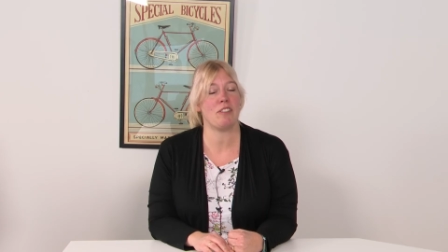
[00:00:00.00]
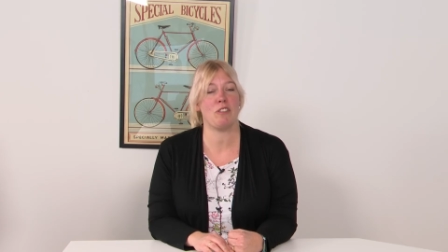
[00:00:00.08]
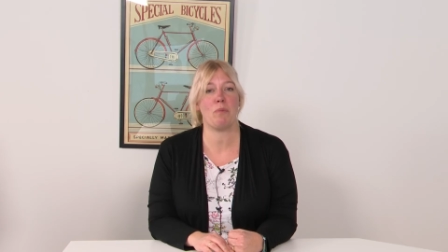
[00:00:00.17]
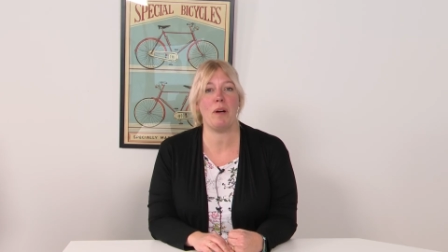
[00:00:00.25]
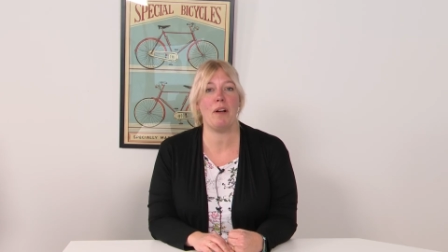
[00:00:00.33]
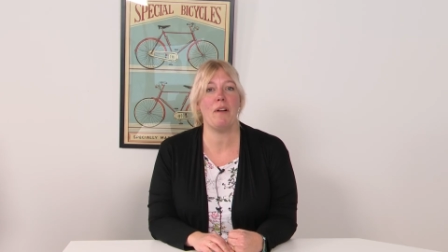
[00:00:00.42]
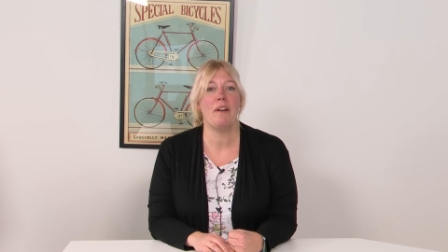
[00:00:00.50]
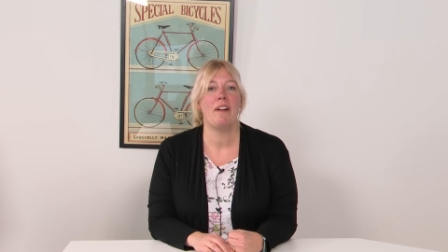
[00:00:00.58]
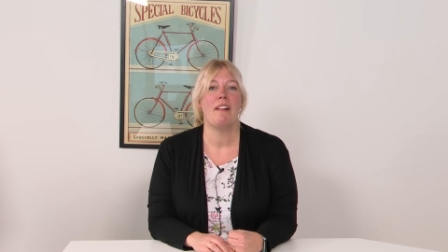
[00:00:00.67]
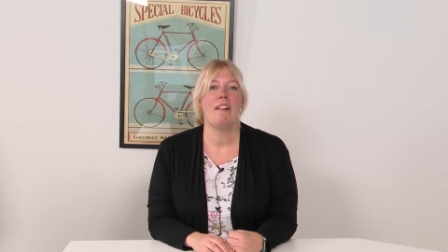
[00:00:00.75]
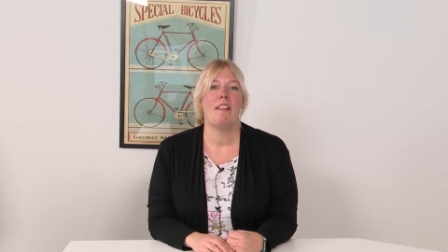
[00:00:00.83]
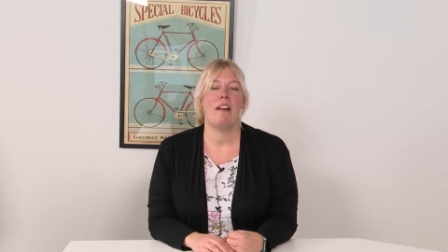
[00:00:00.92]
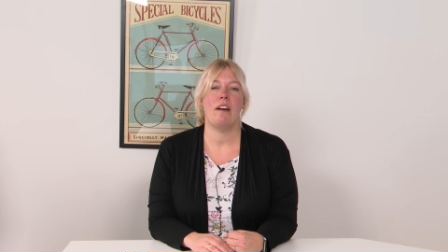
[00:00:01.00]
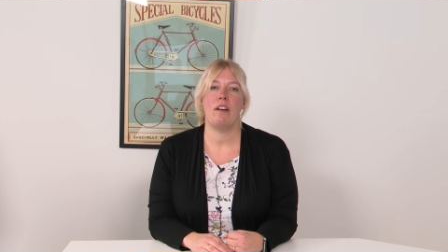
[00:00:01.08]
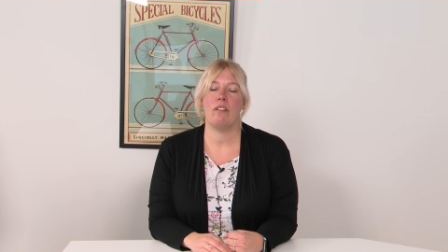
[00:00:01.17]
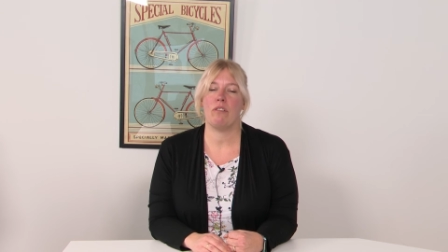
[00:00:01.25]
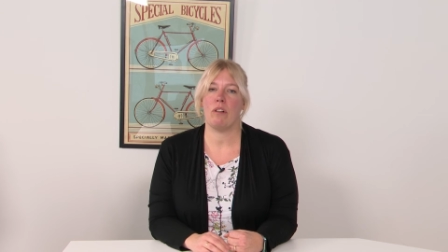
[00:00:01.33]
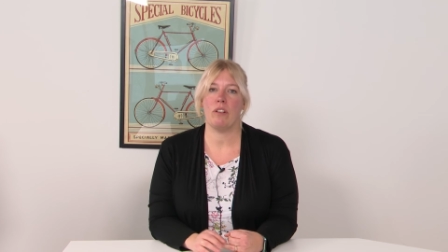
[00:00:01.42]
as well.
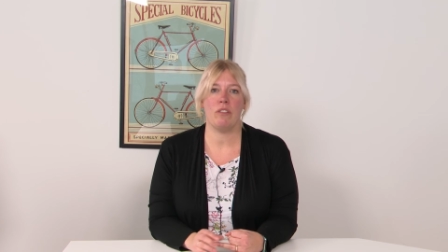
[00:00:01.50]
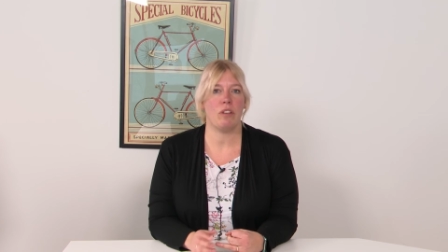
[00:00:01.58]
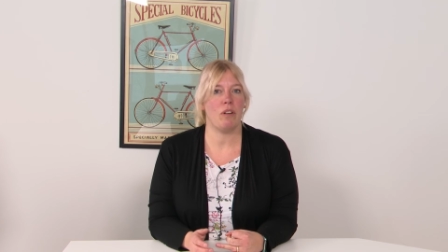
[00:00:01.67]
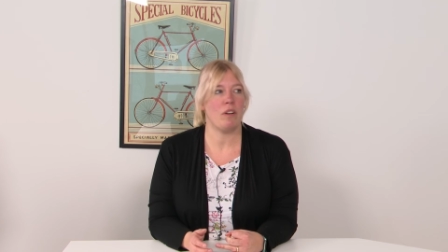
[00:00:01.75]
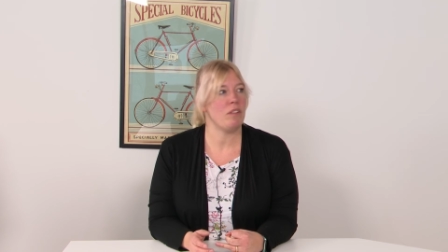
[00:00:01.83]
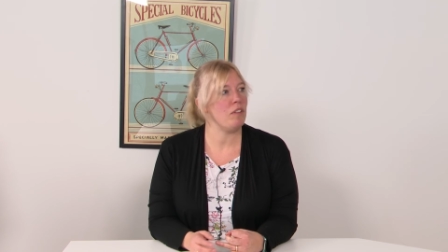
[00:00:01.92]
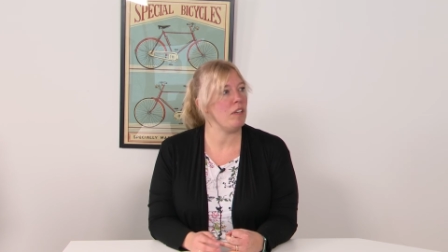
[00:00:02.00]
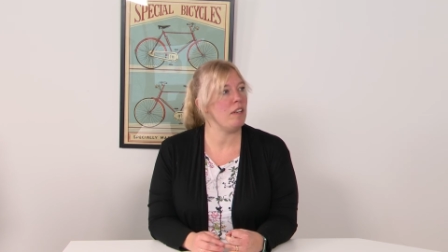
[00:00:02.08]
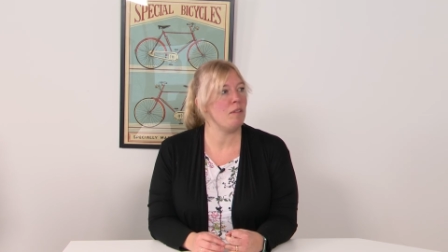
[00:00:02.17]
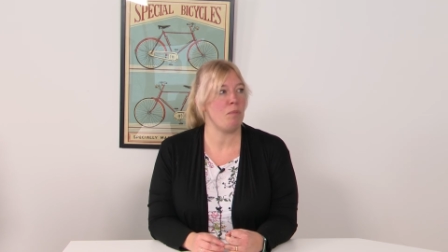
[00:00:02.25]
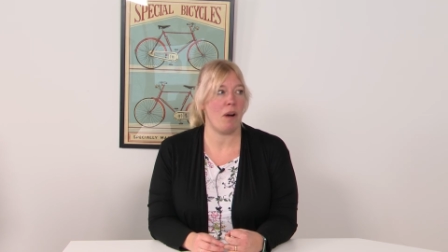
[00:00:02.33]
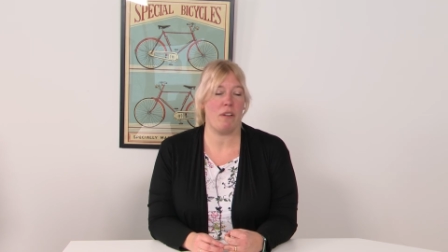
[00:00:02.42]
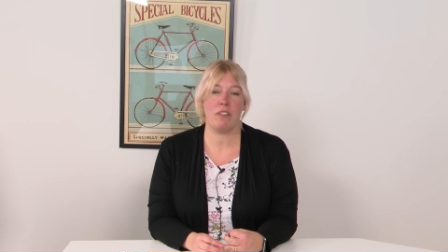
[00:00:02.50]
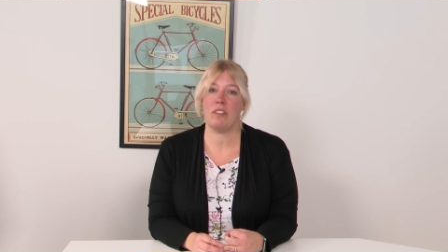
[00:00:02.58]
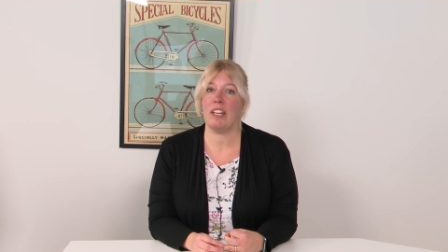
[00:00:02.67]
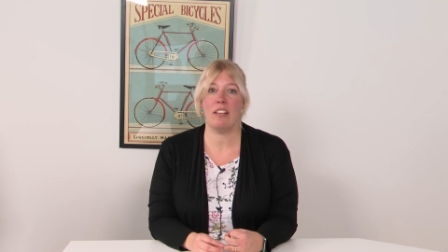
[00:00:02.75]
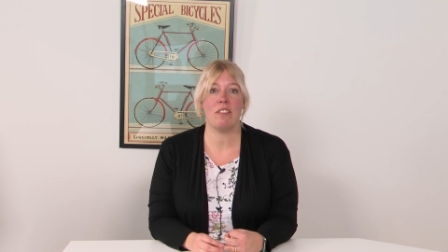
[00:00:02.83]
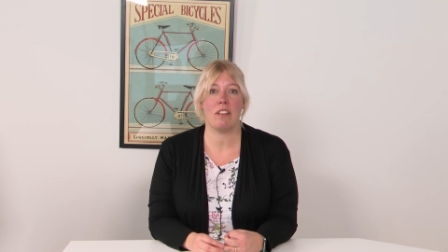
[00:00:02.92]
So the security,
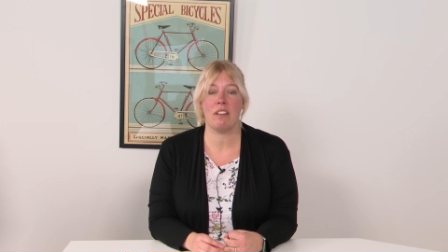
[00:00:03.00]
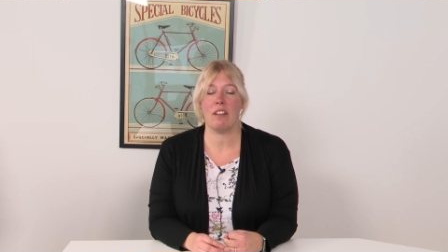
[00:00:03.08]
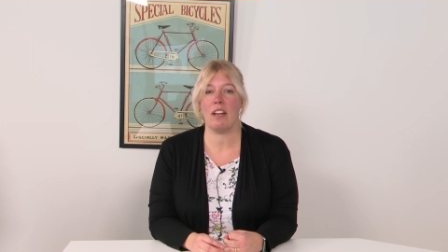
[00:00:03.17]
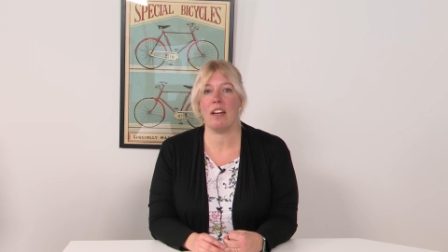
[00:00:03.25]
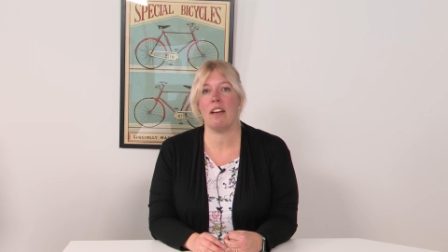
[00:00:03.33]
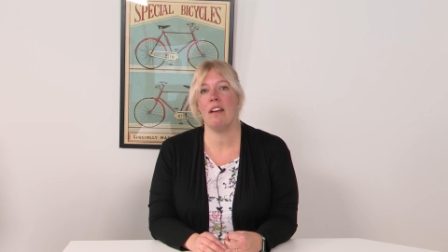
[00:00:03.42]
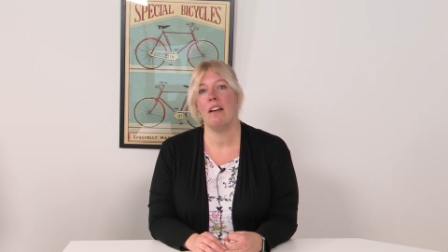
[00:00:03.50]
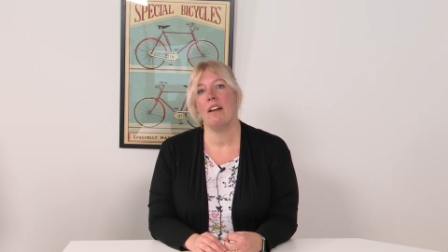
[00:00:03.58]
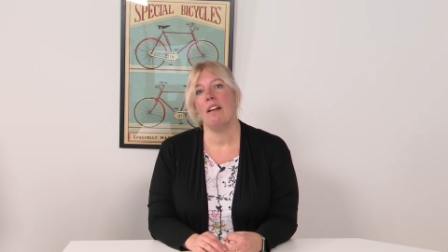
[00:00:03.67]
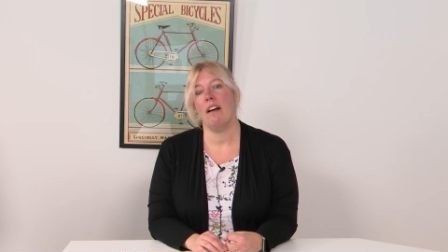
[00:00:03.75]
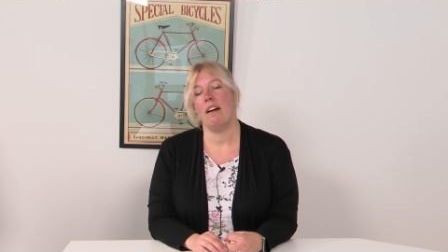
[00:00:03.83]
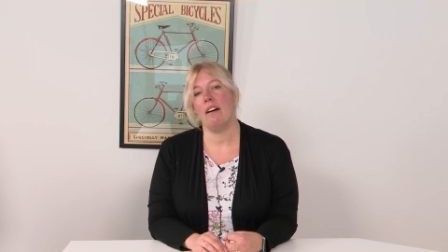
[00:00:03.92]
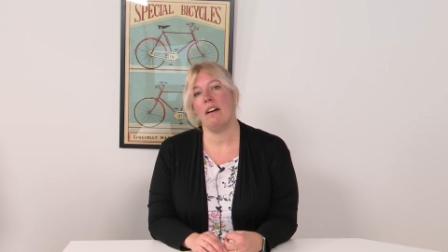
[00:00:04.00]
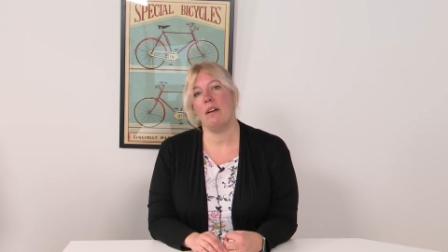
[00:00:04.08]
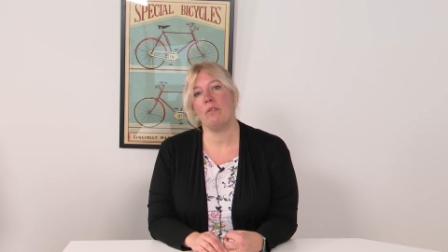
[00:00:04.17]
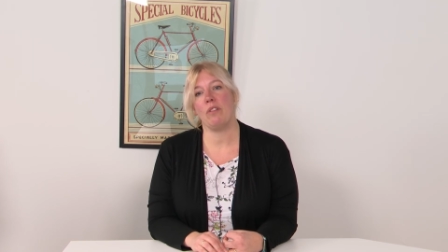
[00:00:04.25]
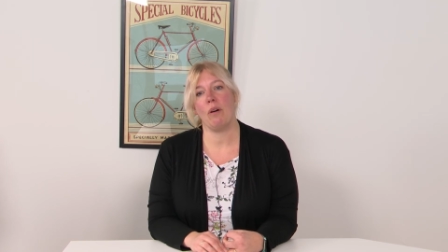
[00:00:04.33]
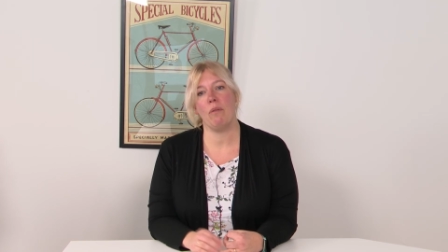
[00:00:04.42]
privacy is a thing.
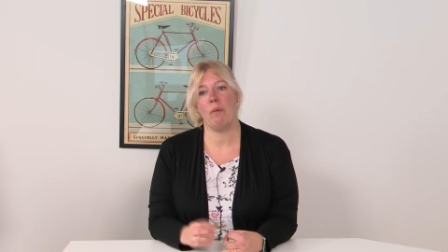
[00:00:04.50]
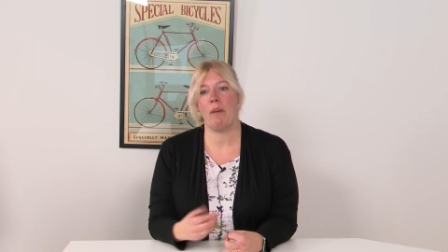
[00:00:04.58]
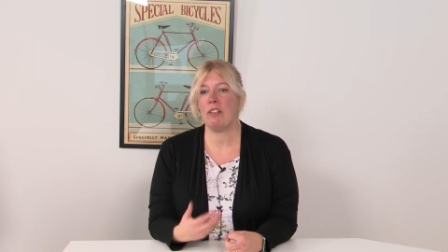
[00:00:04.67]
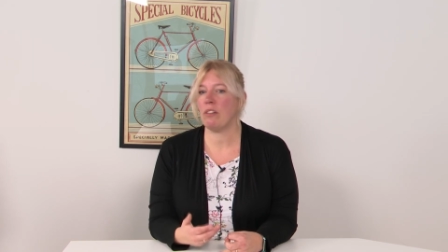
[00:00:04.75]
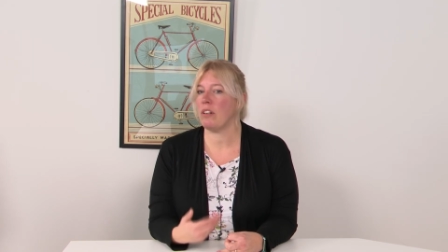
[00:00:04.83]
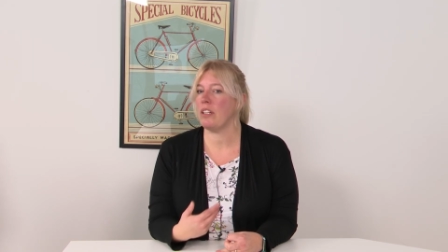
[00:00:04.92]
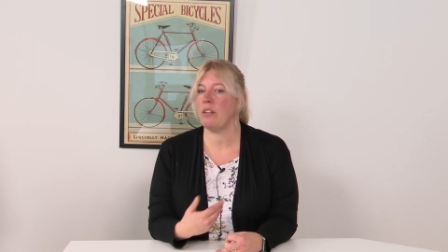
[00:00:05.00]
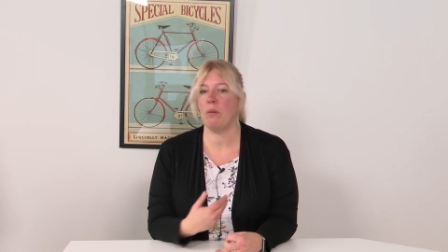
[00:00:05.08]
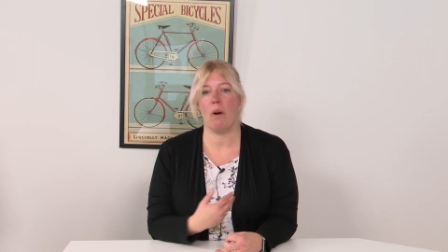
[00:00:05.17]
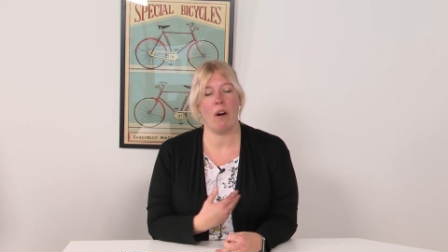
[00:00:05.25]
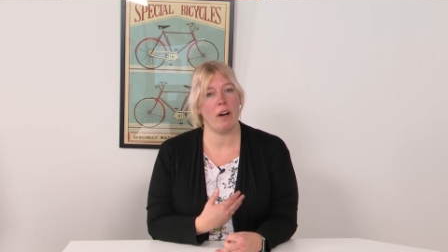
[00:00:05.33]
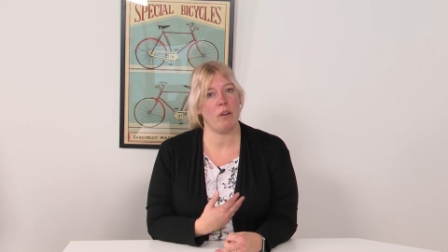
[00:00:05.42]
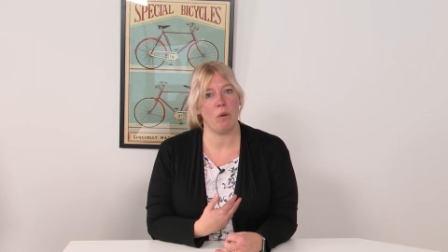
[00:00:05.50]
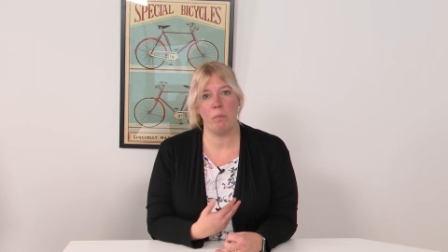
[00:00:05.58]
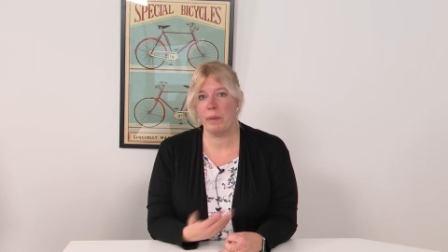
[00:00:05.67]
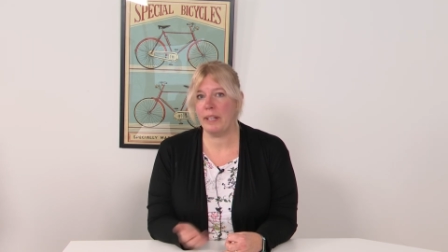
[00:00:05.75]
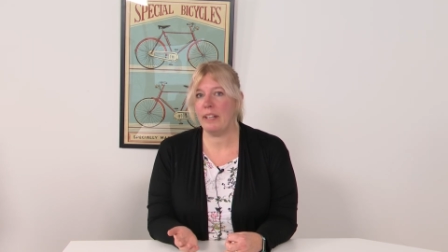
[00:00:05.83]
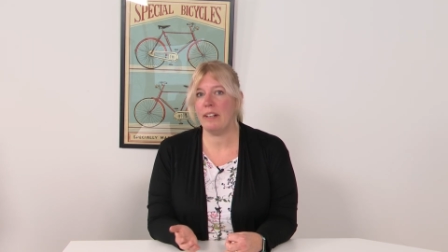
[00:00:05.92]
So we make sure that you are
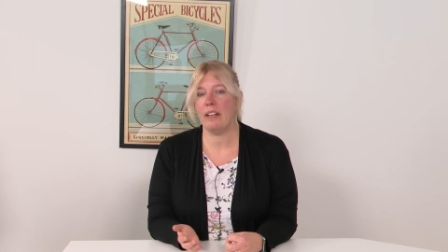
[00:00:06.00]
completely